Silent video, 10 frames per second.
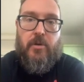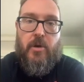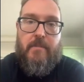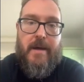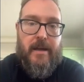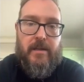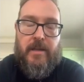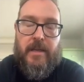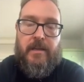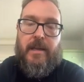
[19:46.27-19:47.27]
coming back,
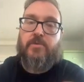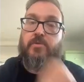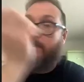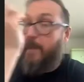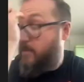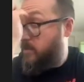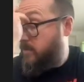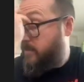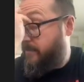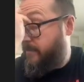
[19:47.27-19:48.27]
the actual amount
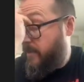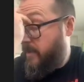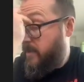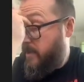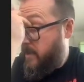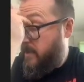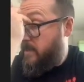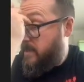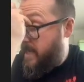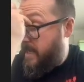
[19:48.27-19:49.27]
of
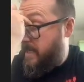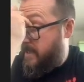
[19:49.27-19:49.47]
ticket